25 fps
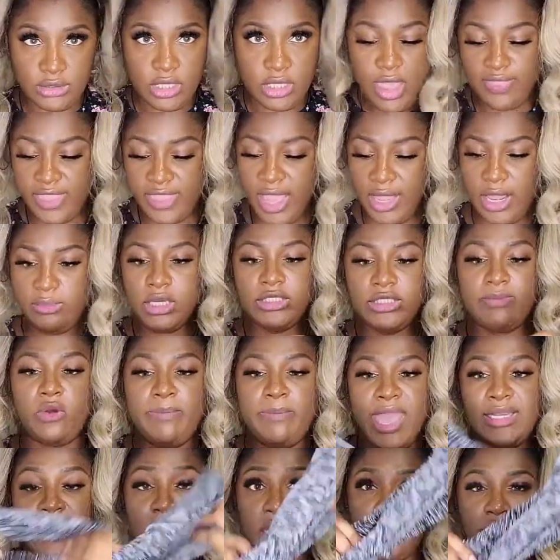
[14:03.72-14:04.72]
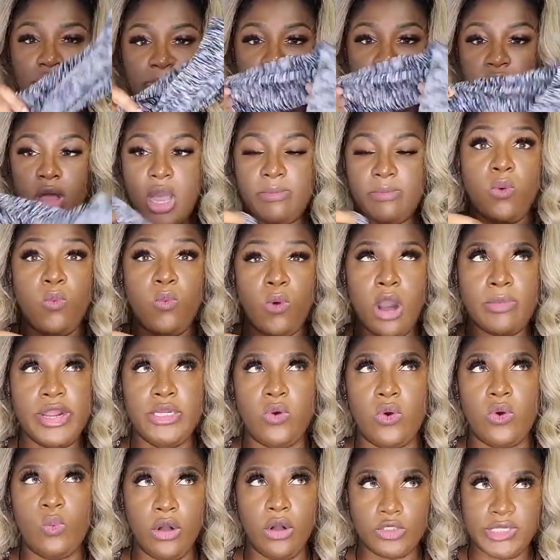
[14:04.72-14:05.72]
have a tendency to cut off your
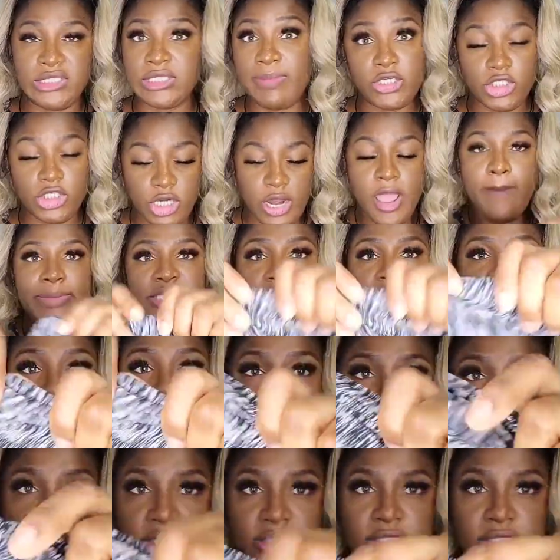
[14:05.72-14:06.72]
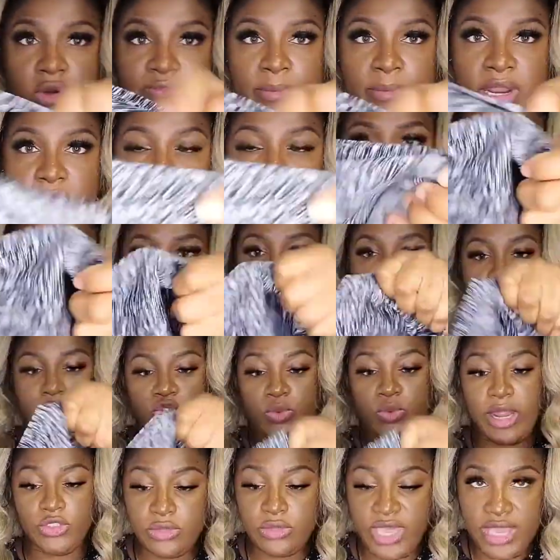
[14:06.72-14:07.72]
circulation. So when you put your wig, uh,
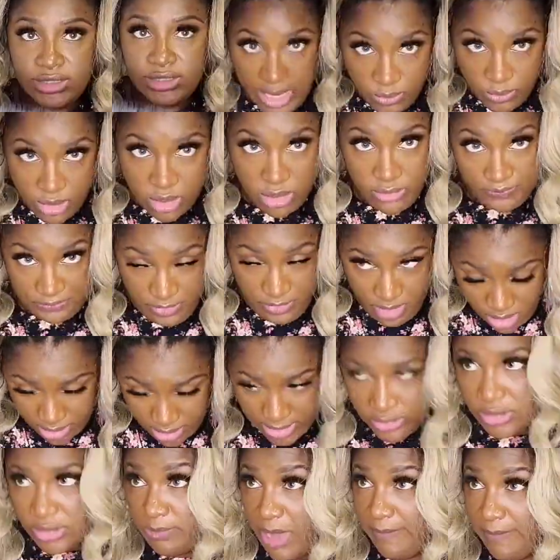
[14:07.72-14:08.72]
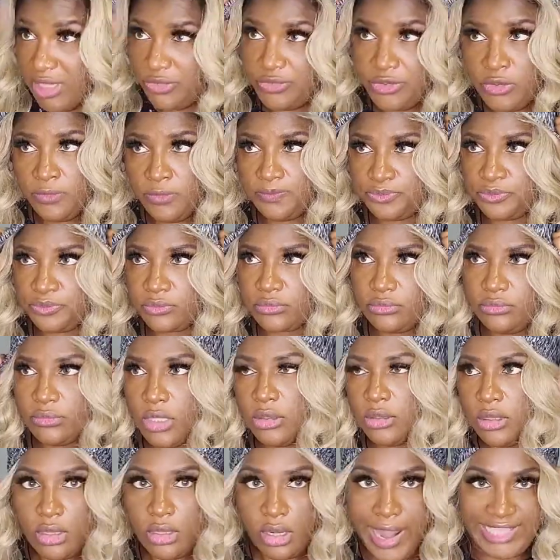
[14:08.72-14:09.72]
your wig cap on, when you take
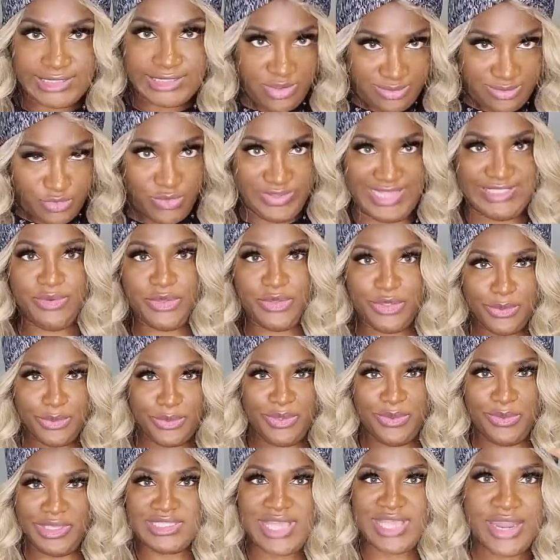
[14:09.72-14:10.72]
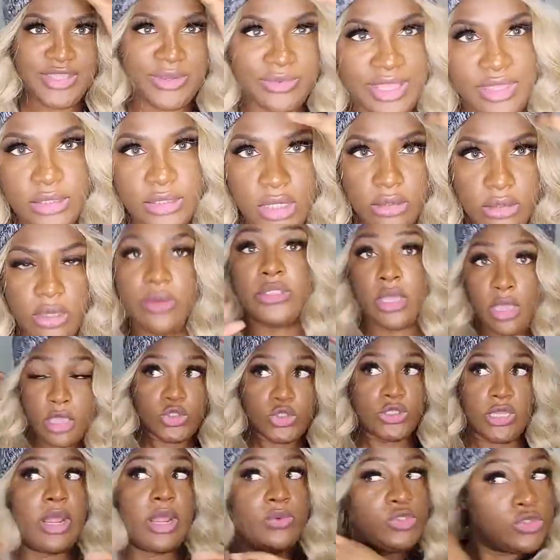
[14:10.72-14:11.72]
it off, you see that indentation that
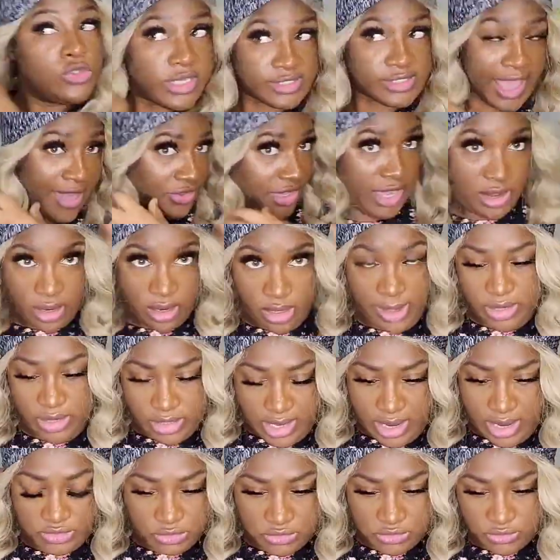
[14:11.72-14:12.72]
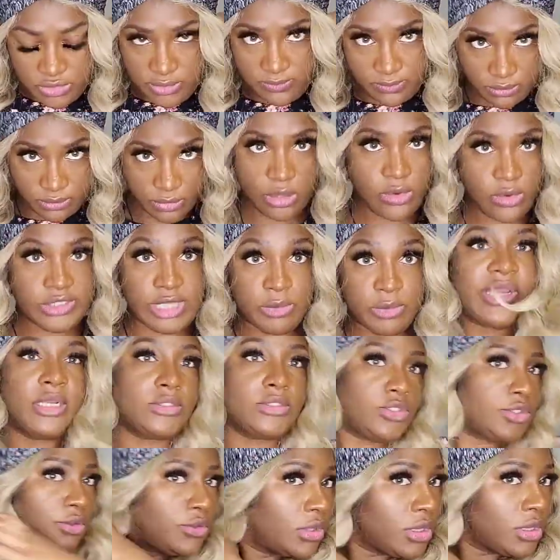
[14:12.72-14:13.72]
your your wig cap leaves
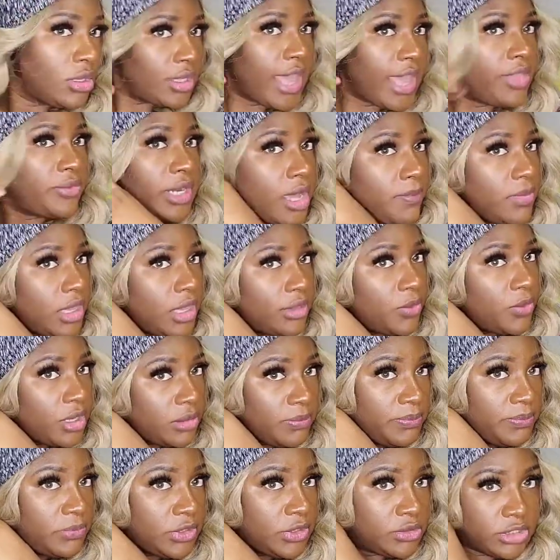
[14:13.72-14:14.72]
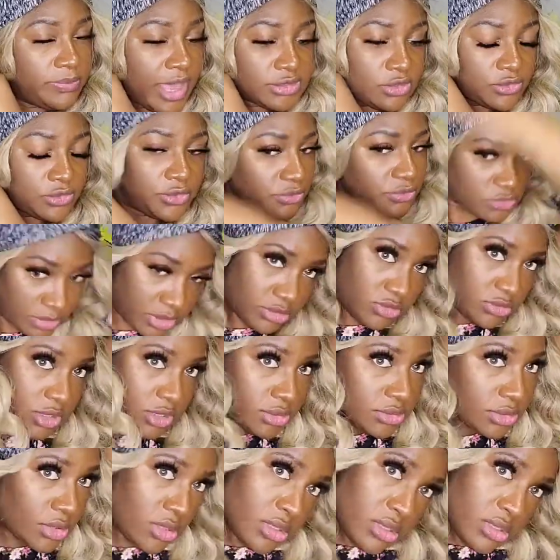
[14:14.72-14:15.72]
behind. That's an indication that it's
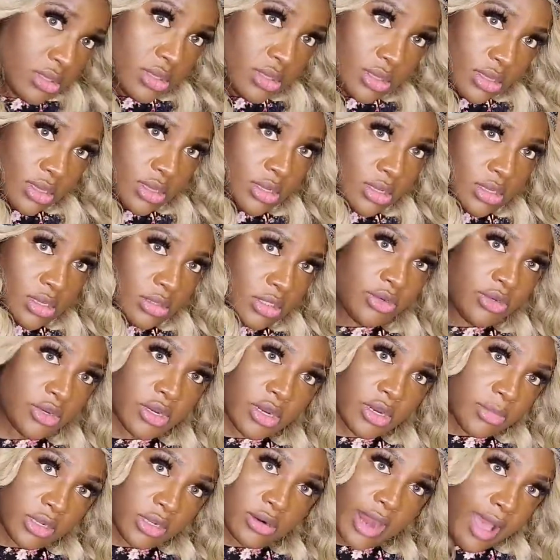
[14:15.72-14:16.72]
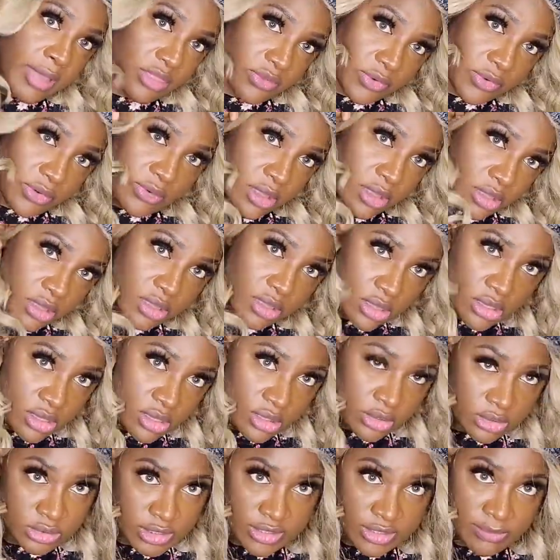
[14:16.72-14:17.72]
cutting off blood flow
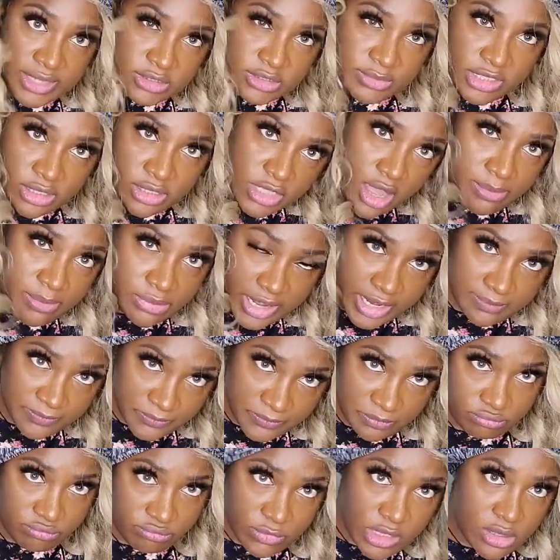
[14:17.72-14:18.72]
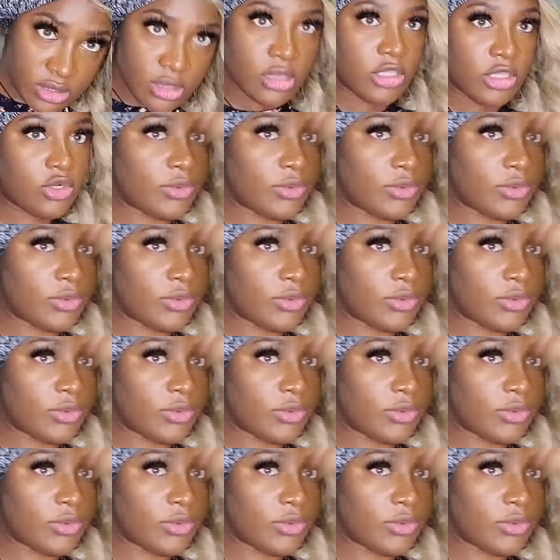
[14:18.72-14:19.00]
to those areas. So